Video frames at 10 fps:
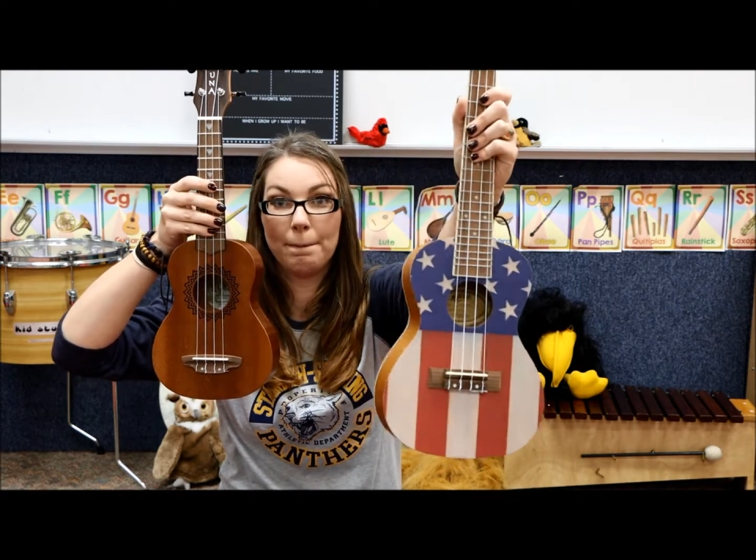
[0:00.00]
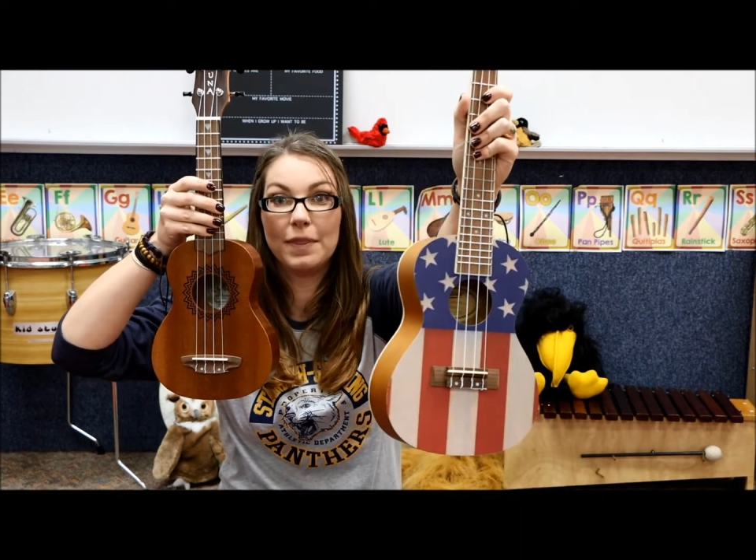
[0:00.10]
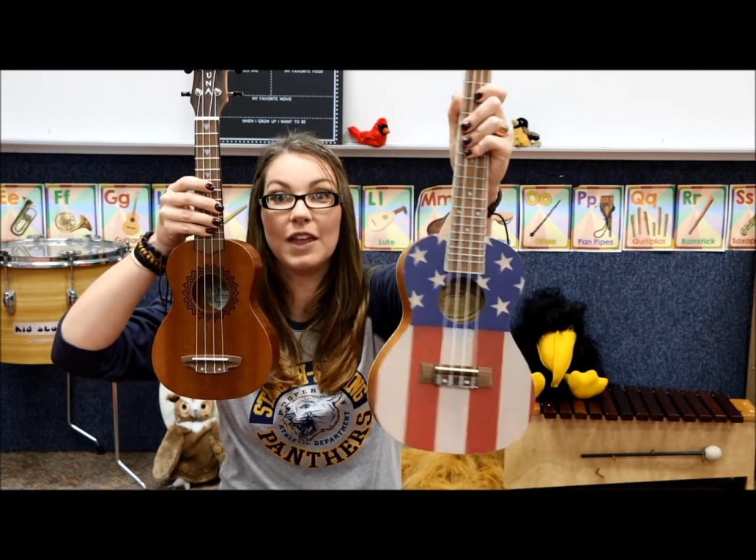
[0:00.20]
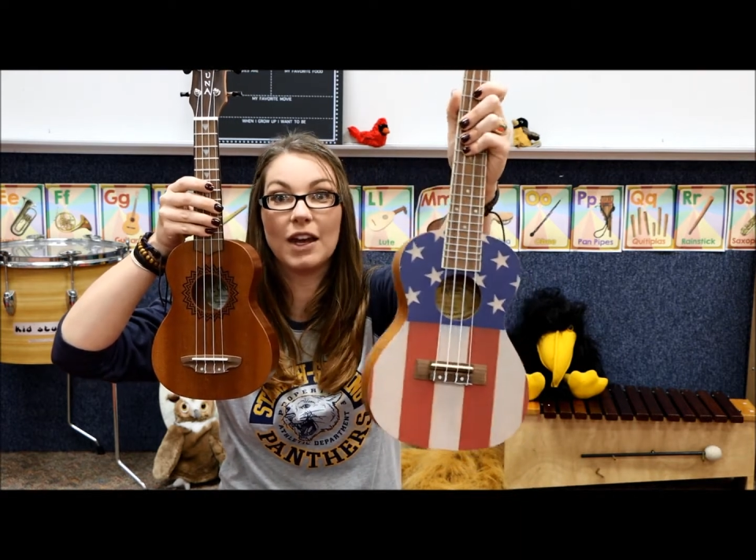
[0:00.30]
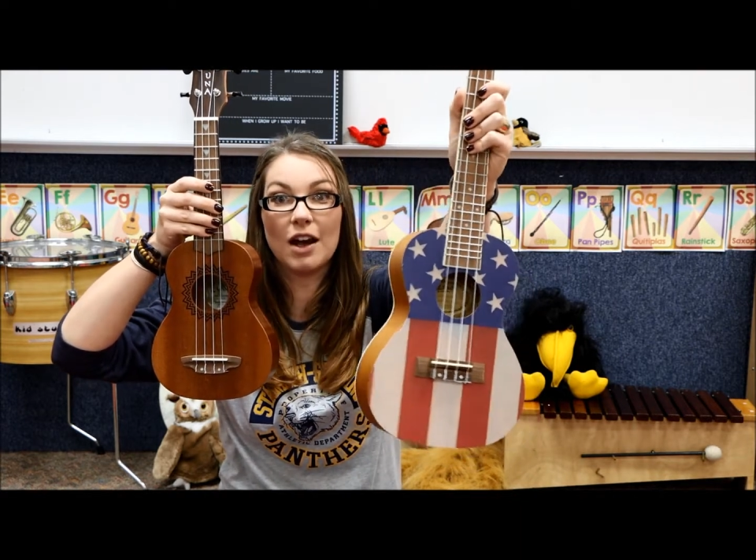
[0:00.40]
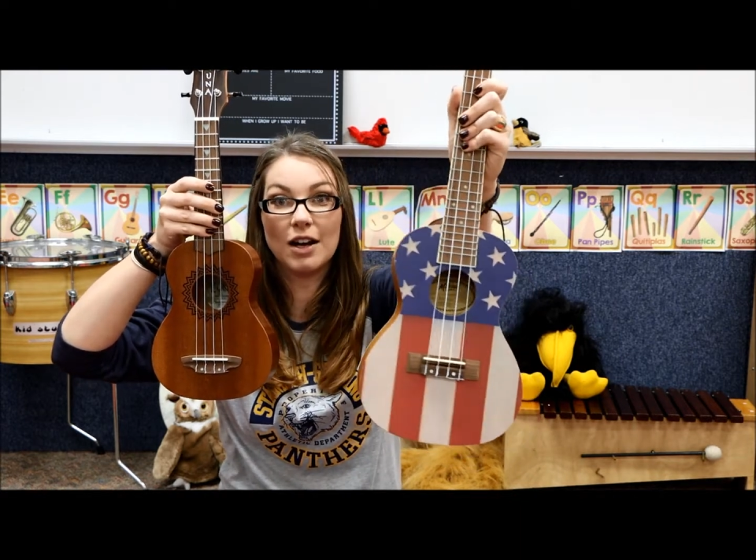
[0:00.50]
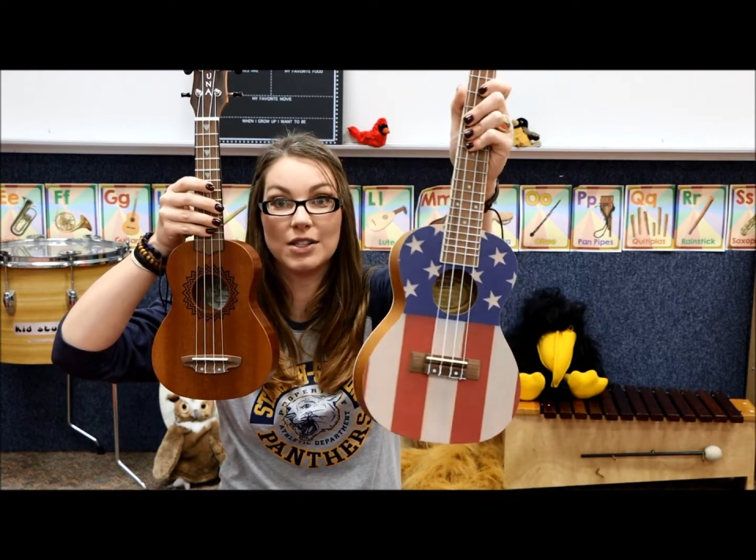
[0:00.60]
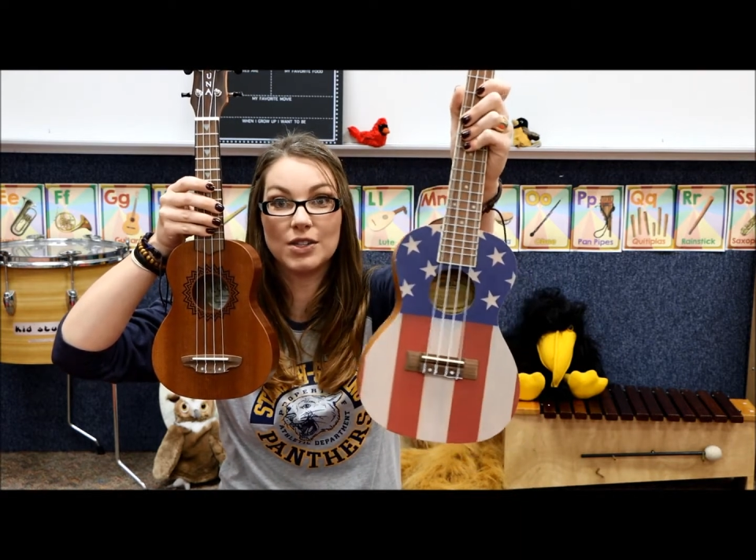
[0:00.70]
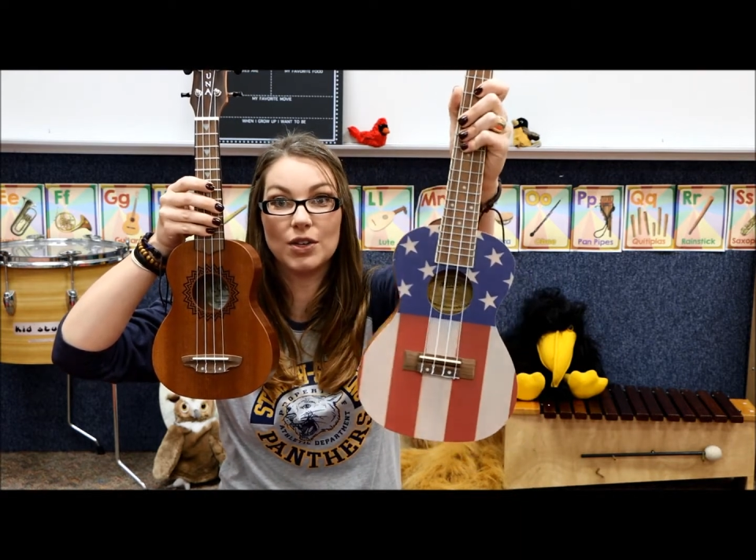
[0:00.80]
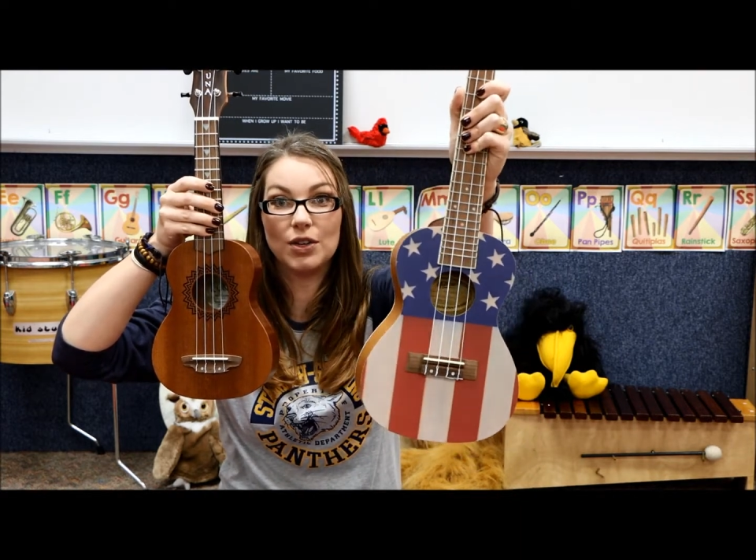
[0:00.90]
The
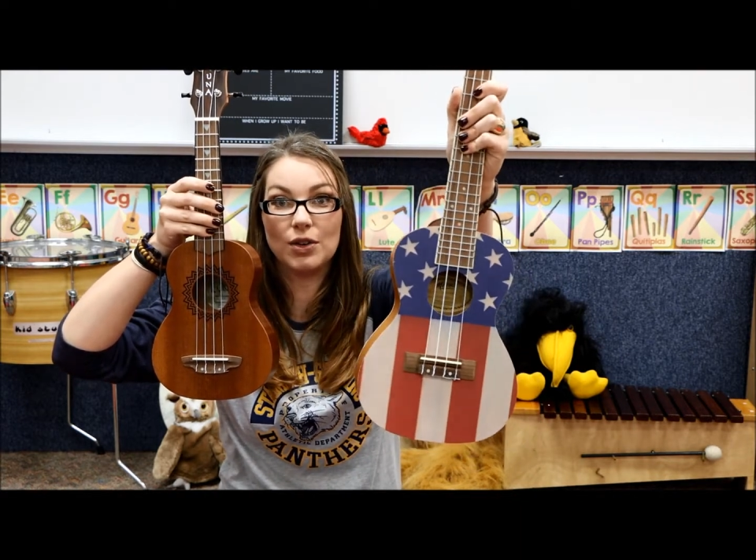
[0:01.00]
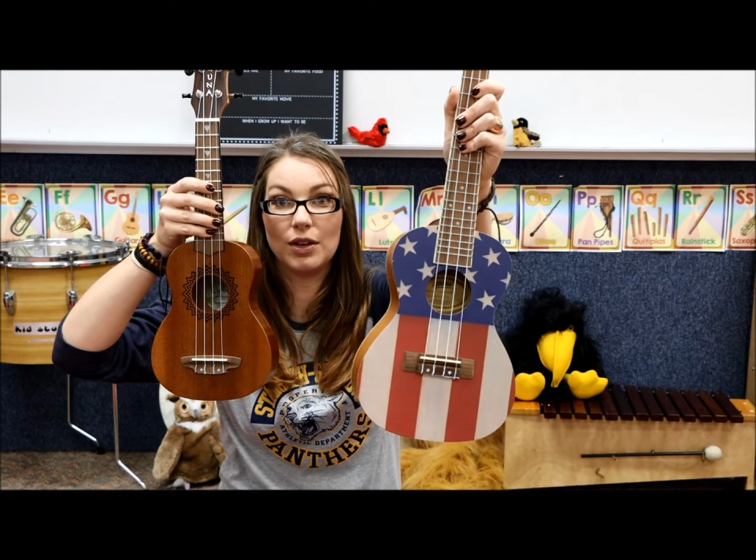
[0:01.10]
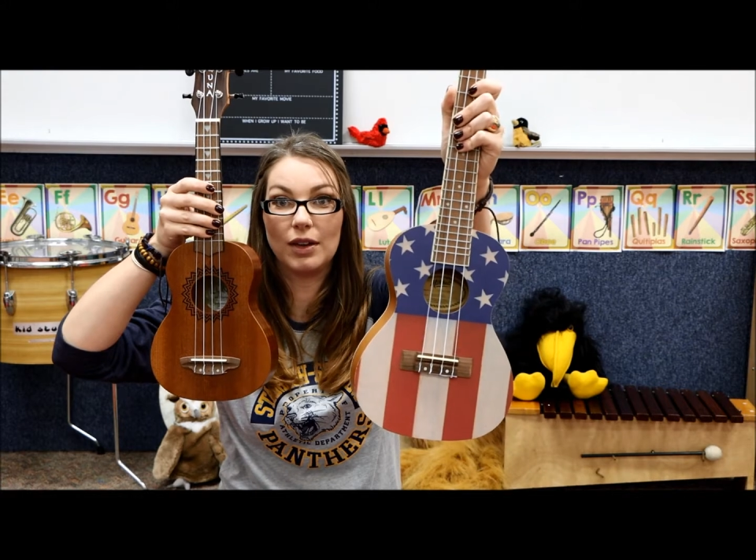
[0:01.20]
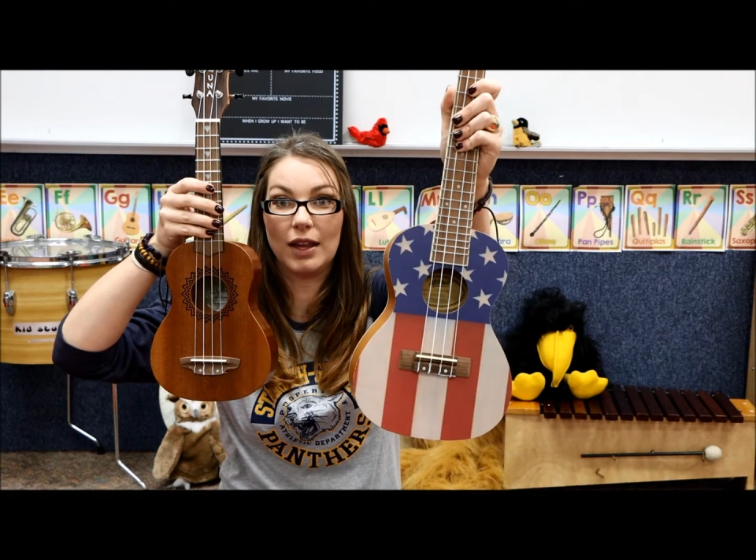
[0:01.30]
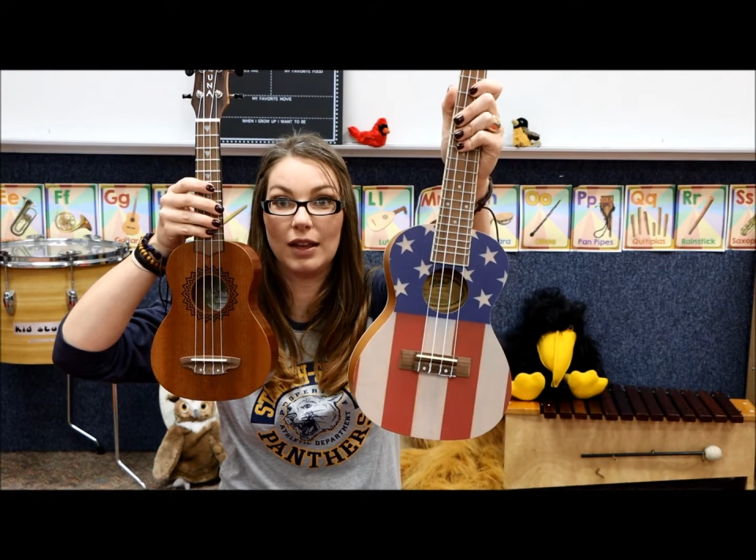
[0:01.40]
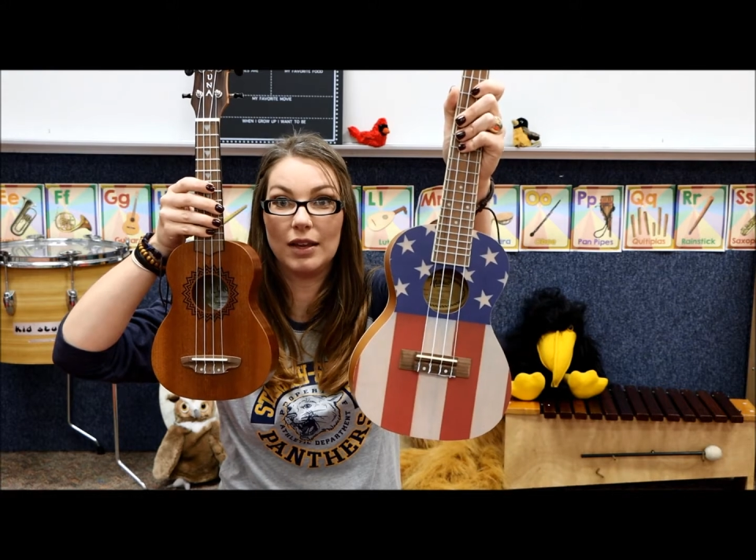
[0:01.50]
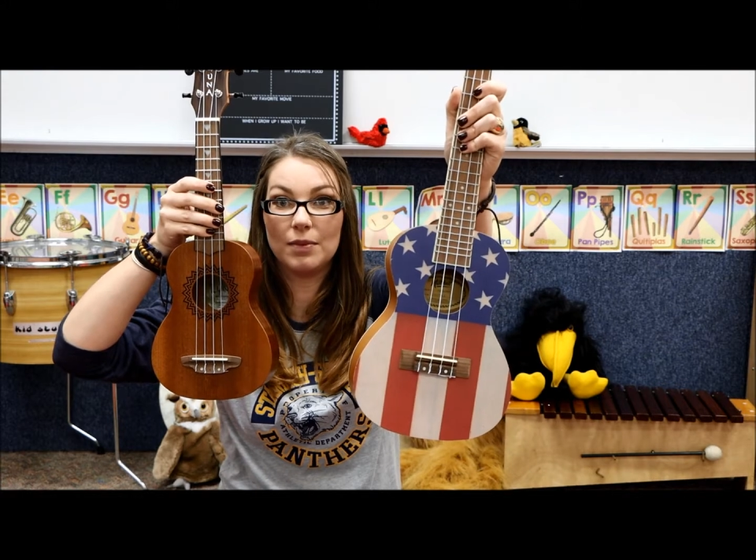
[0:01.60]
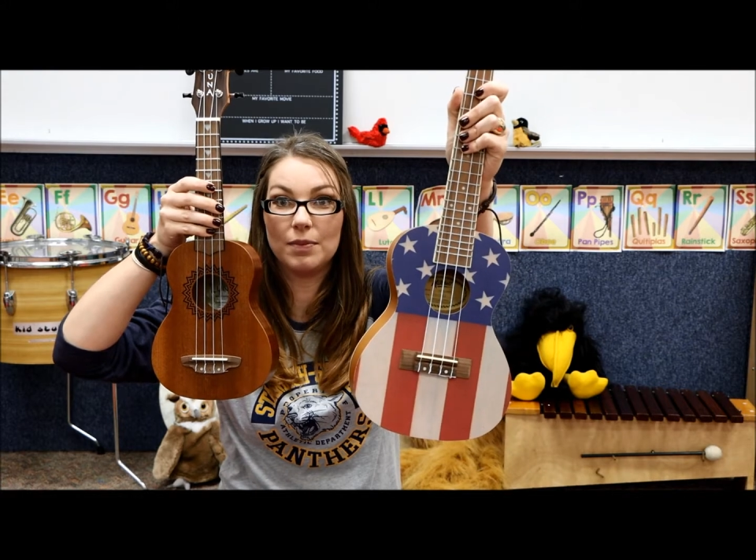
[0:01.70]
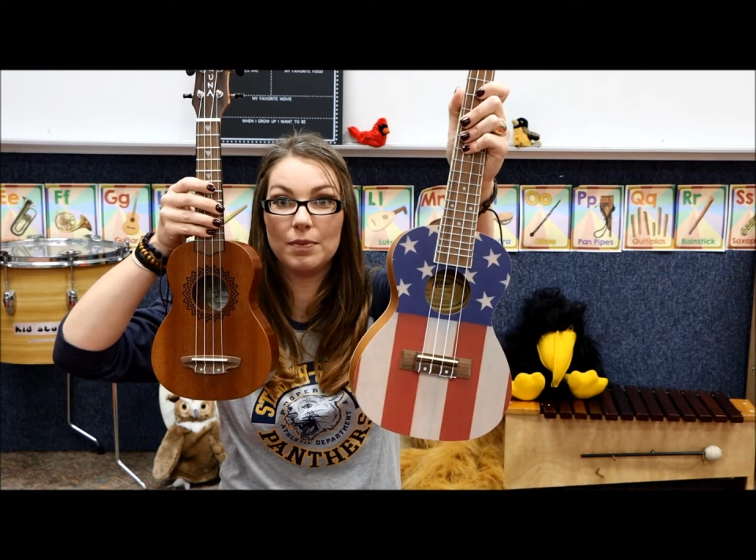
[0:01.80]
concert ukulele.